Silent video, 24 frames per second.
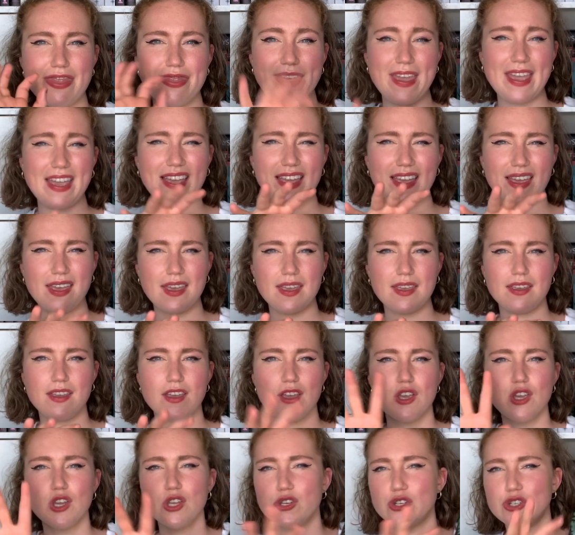think
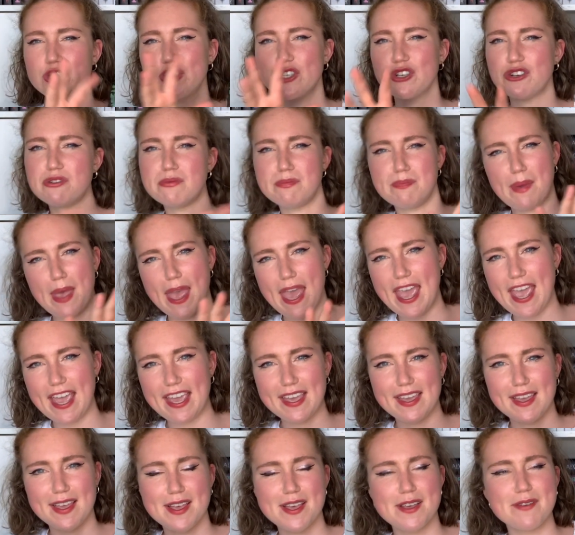should
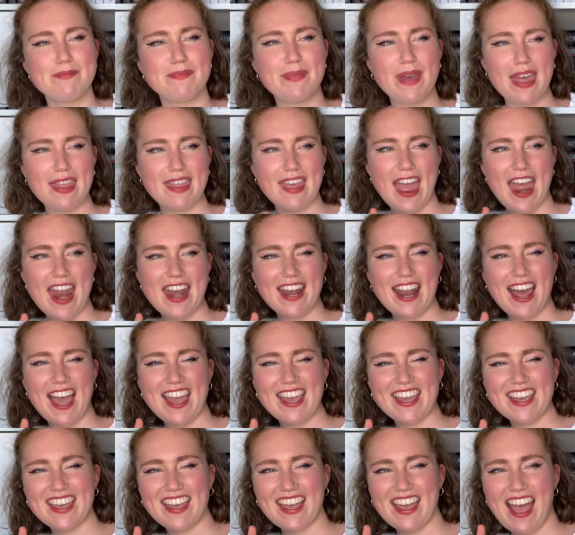be, but then
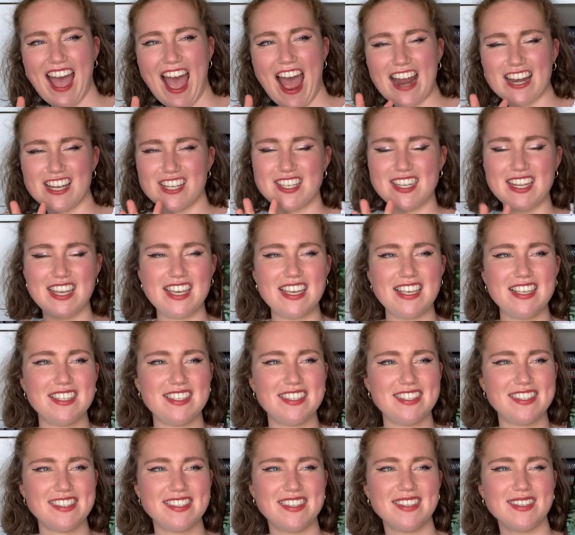like actually it's
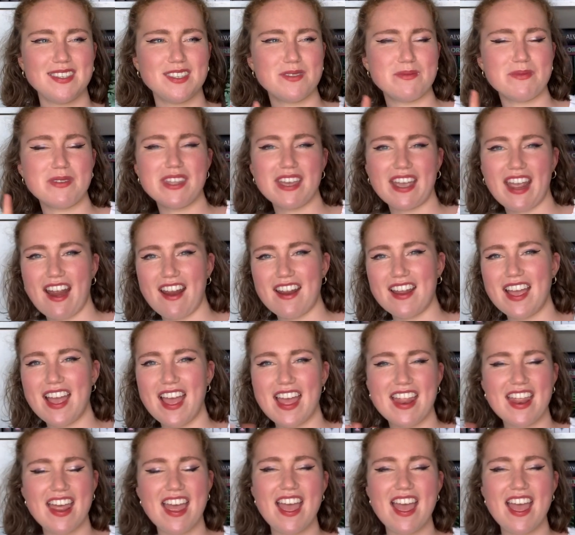some other character.